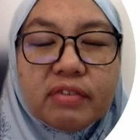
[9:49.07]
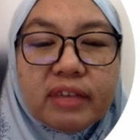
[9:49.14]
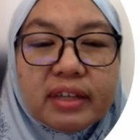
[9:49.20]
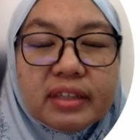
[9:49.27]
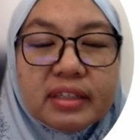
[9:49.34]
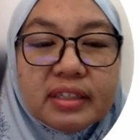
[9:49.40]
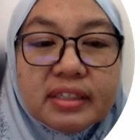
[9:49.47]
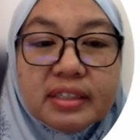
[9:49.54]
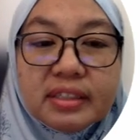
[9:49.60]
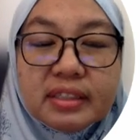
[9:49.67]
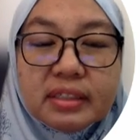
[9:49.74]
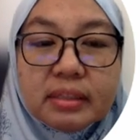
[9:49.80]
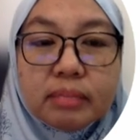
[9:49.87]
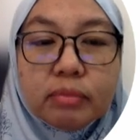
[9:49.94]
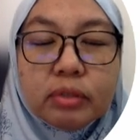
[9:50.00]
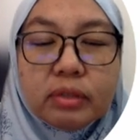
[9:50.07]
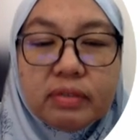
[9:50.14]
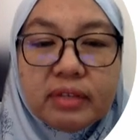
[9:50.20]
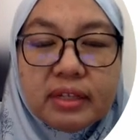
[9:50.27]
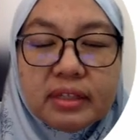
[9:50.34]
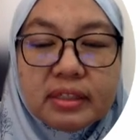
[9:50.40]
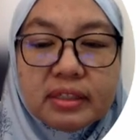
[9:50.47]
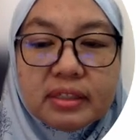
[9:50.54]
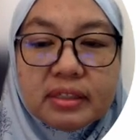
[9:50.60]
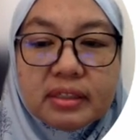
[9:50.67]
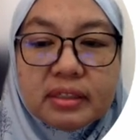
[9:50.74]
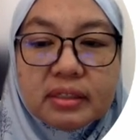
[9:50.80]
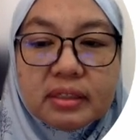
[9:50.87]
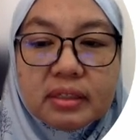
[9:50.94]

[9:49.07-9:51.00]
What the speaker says: factors is the motivators,